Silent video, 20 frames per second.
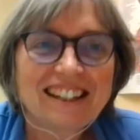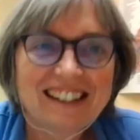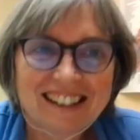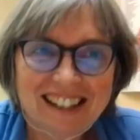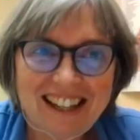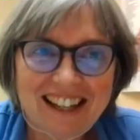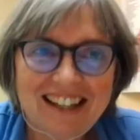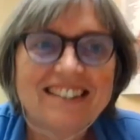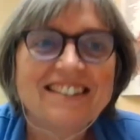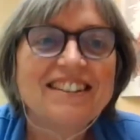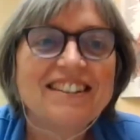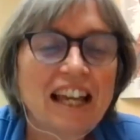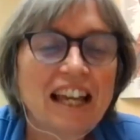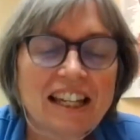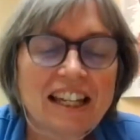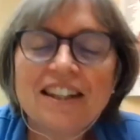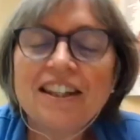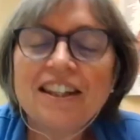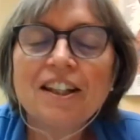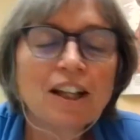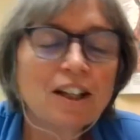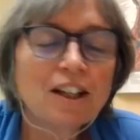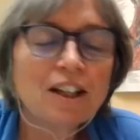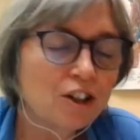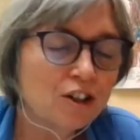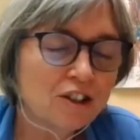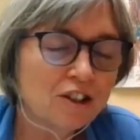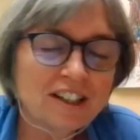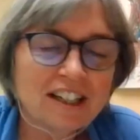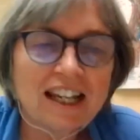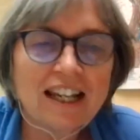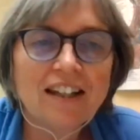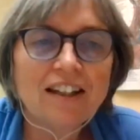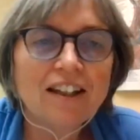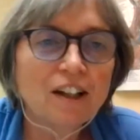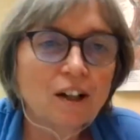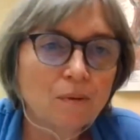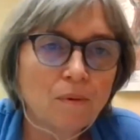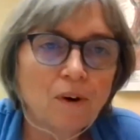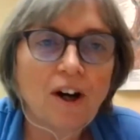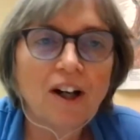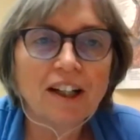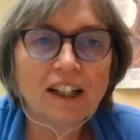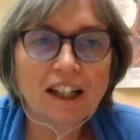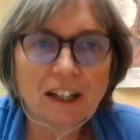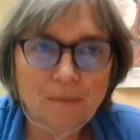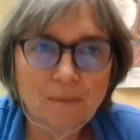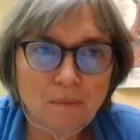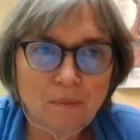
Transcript: Yes. Anything that you're standing and walking and